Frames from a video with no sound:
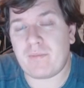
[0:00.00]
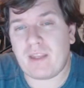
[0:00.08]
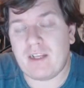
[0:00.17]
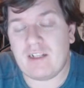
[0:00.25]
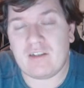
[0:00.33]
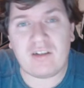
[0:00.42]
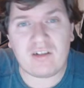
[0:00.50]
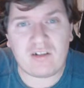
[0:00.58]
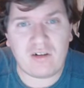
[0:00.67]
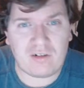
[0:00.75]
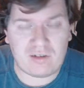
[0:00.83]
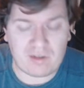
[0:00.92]
is just
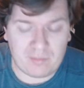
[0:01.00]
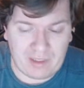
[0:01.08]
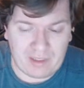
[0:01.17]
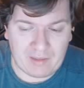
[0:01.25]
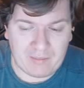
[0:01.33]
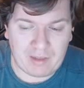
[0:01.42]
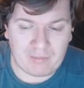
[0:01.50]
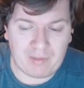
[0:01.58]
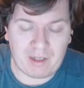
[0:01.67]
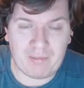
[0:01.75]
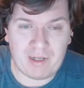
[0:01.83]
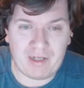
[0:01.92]
going to be about
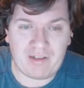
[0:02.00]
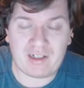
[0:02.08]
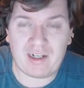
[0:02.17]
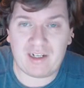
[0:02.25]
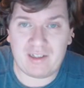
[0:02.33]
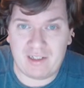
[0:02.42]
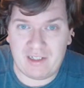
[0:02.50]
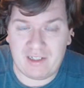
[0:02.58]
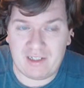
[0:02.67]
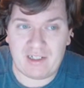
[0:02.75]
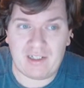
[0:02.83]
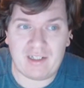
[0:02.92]
my basic
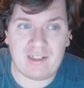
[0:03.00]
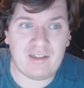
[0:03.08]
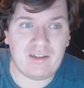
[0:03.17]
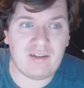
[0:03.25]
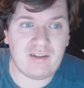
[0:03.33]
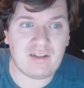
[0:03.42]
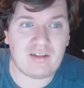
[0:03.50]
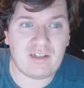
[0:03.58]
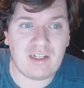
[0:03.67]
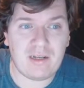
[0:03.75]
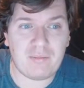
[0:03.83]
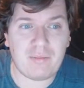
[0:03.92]
idea and the
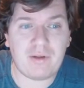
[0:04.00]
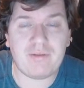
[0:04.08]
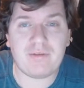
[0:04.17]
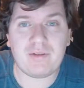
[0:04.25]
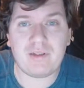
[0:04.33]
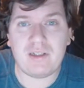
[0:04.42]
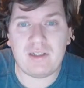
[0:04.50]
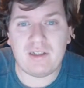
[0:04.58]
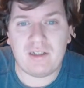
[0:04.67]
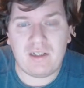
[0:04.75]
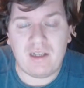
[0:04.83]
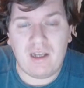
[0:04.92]
setup.
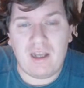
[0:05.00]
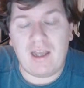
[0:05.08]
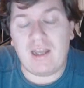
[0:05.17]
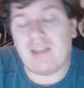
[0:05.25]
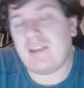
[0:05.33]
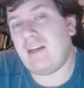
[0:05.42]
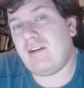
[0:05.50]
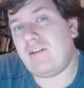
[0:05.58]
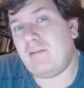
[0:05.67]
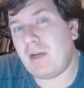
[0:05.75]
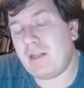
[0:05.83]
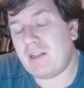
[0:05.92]
Now,
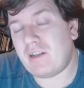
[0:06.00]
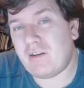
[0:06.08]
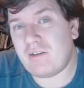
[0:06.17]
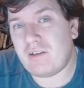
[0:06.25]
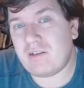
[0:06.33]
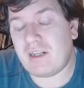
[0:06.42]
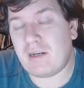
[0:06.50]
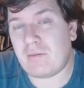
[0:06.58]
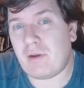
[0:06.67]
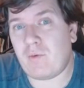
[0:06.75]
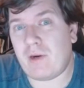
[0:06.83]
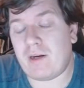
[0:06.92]
you might notice that I'm
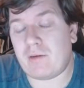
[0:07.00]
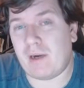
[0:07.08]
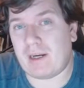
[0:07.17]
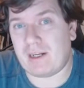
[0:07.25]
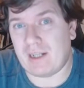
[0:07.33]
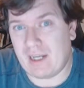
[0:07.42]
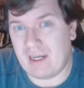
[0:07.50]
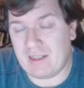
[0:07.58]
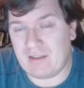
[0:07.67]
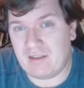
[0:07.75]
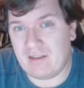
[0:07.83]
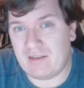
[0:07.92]
not wearing my
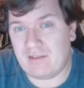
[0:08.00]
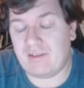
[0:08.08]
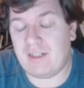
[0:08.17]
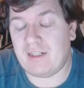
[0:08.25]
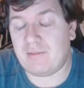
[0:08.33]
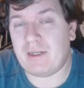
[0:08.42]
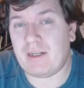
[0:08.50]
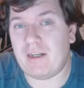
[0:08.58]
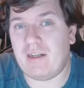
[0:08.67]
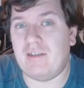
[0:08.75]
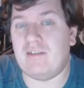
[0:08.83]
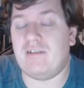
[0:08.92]
glasses. That's
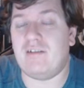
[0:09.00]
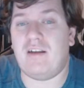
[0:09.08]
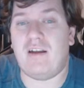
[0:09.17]
because